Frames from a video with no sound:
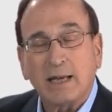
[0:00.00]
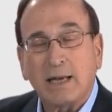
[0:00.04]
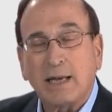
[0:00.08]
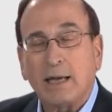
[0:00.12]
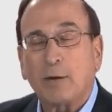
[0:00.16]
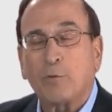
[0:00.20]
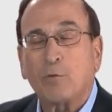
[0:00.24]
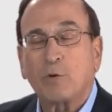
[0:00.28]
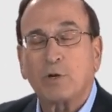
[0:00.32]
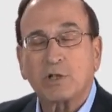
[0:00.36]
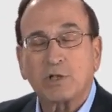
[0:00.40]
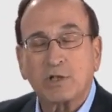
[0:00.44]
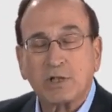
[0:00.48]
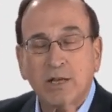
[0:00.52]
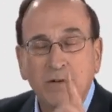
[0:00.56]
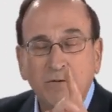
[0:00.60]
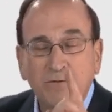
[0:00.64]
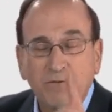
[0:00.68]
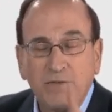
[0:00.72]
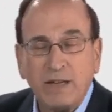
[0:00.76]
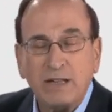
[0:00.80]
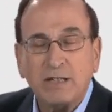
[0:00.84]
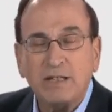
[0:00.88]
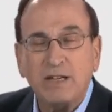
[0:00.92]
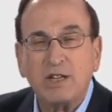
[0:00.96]
It was
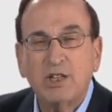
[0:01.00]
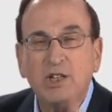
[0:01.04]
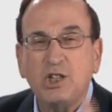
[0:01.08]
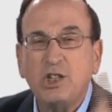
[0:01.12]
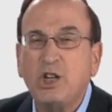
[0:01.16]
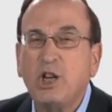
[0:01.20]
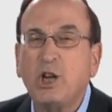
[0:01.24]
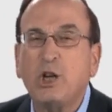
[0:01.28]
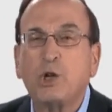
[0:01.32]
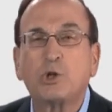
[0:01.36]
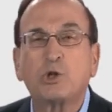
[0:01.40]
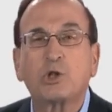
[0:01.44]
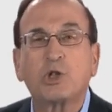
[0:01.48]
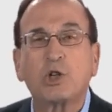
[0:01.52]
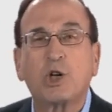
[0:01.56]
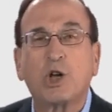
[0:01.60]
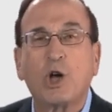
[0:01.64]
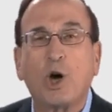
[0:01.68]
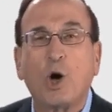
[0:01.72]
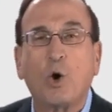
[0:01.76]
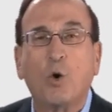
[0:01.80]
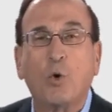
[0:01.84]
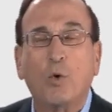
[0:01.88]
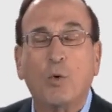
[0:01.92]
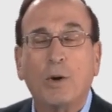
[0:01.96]
invented years
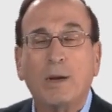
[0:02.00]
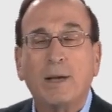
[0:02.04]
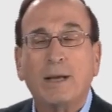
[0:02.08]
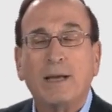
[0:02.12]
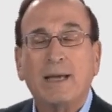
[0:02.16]
ago.